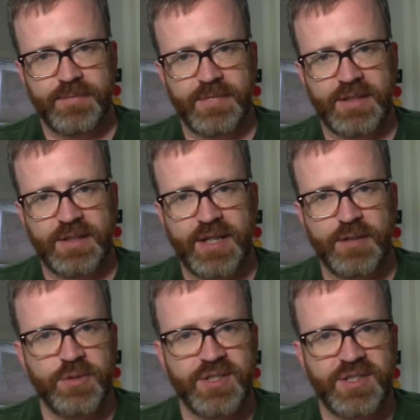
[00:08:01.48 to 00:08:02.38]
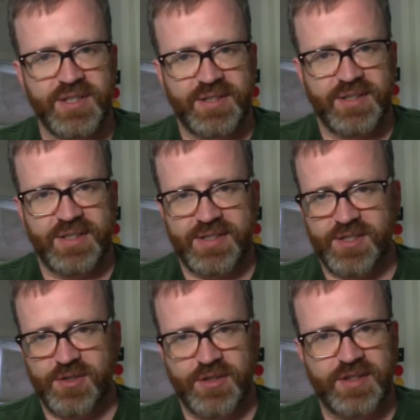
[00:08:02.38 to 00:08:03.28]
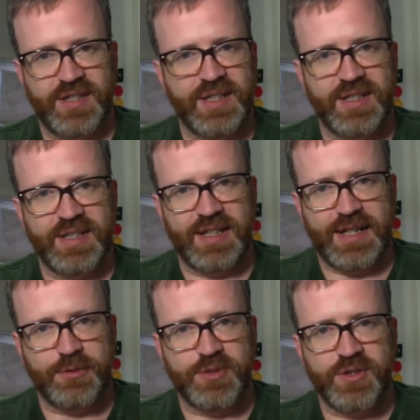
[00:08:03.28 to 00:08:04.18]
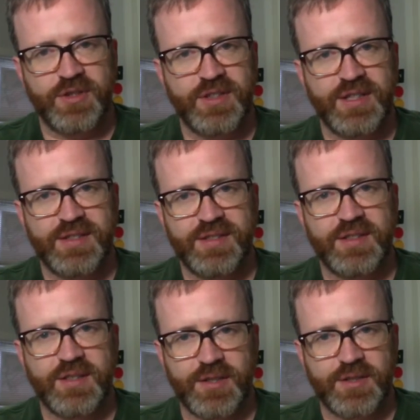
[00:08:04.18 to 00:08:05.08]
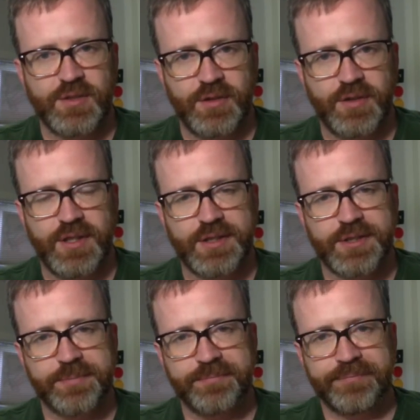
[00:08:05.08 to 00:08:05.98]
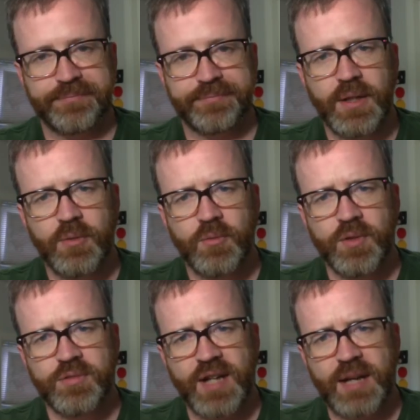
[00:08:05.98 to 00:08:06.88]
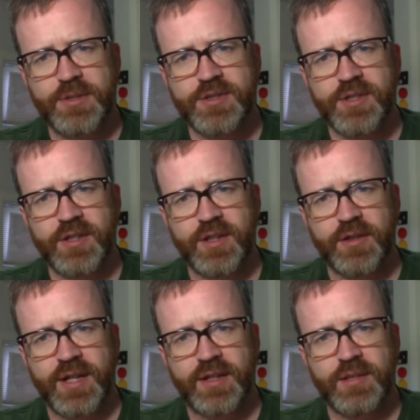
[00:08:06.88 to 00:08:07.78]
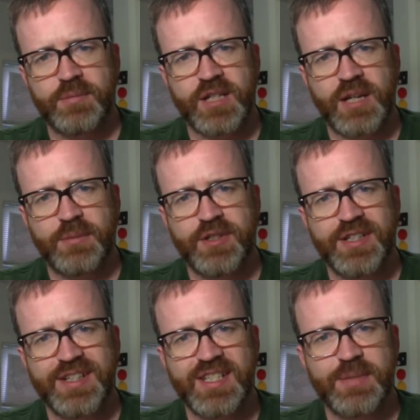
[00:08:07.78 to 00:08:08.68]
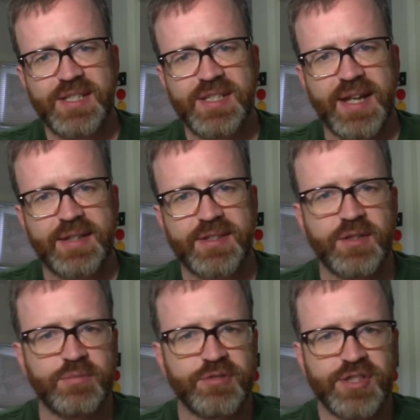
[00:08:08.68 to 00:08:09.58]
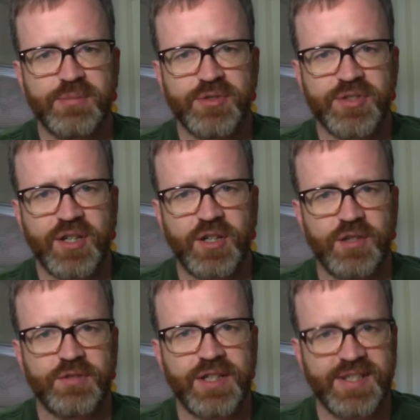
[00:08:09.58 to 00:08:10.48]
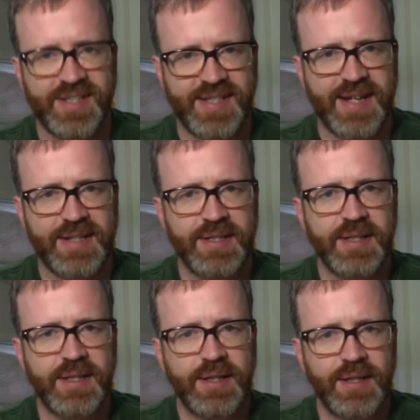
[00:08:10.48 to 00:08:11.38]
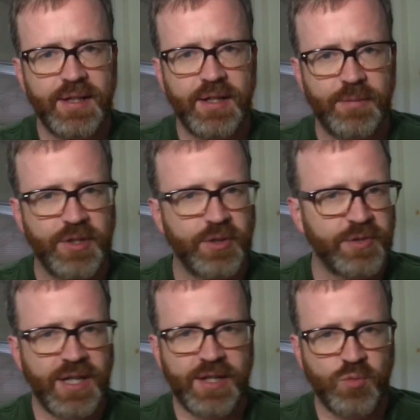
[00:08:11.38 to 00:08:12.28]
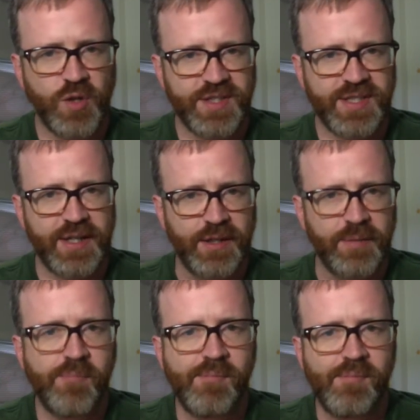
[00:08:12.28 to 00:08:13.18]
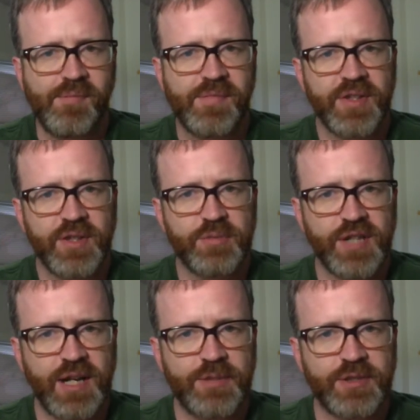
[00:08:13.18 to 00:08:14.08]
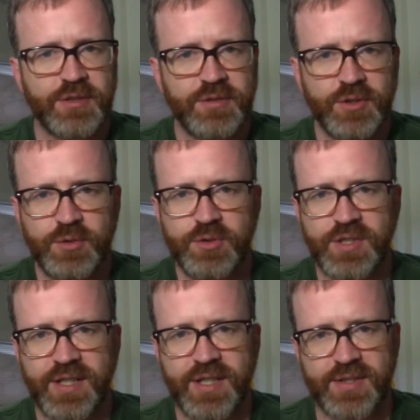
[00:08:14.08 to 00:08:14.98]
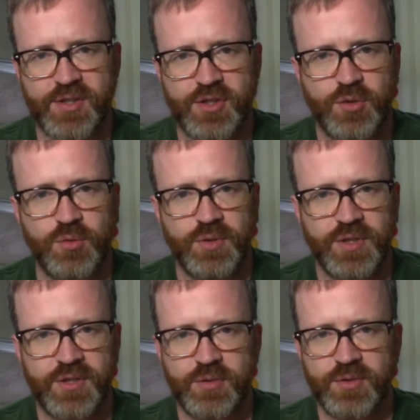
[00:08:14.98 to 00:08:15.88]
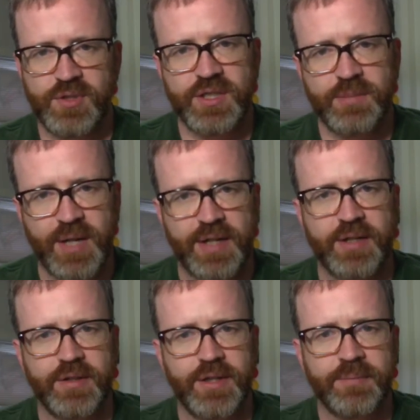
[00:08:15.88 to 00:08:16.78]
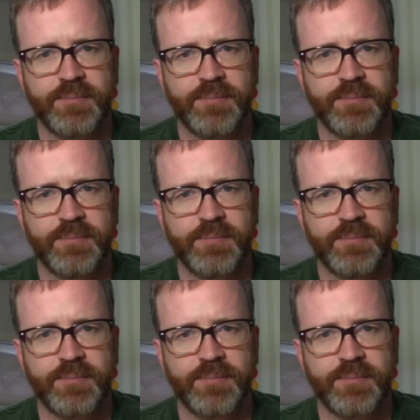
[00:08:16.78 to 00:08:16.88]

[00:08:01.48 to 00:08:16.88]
language is a certain thing and it allows certain things and it does certain things. With parameters, on the other hand, the parameter needs to be set. So the principle's already set. It only has one setting. The parameter usually has two. It's usually a binary.